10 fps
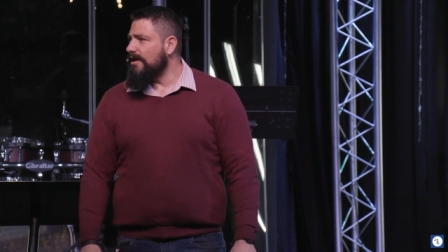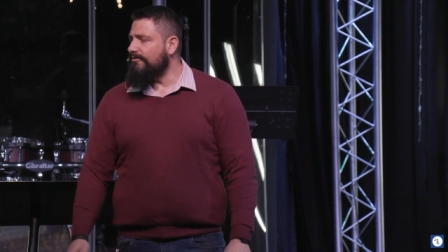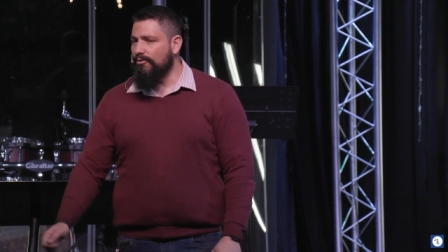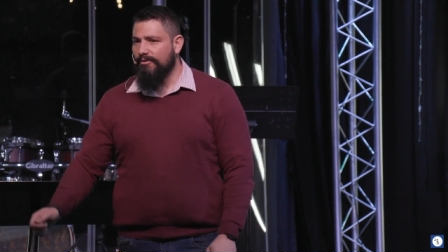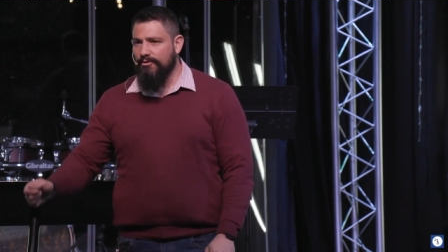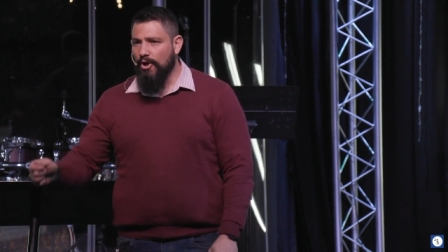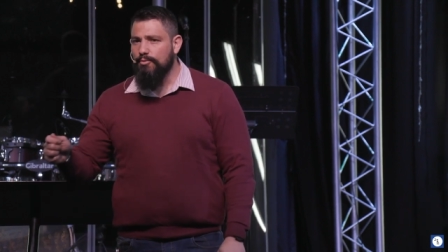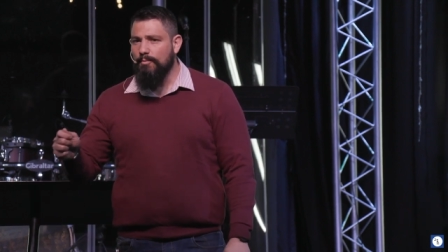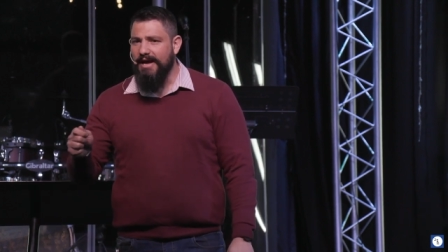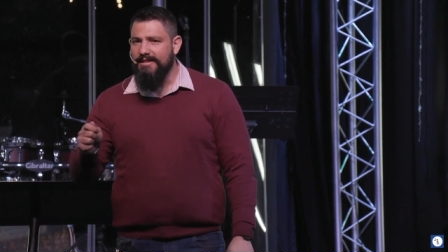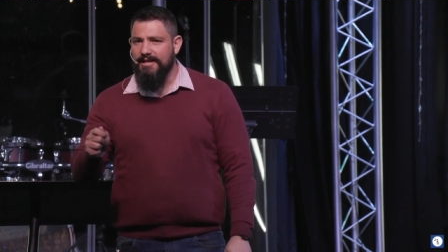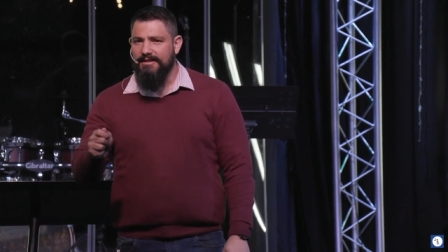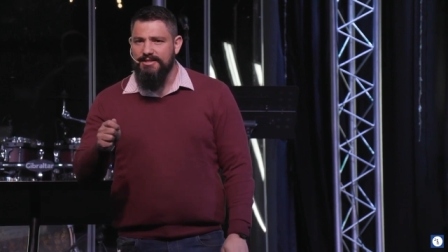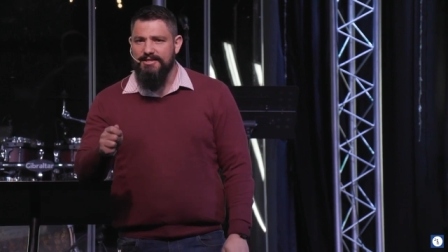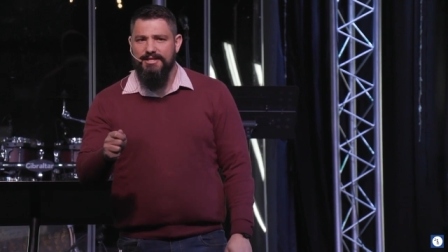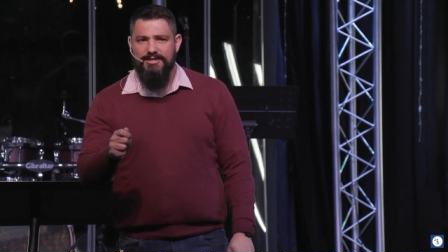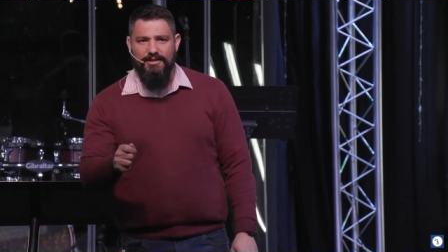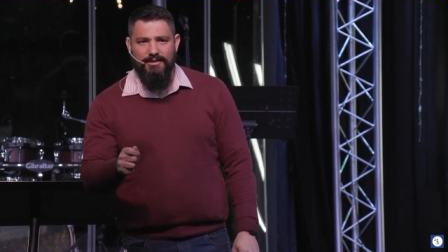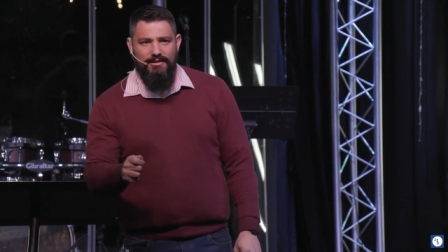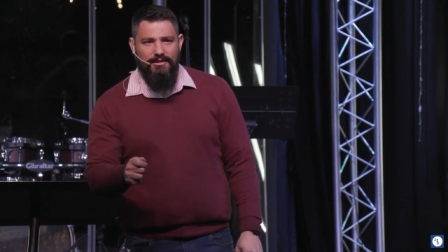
If you have not made that decision,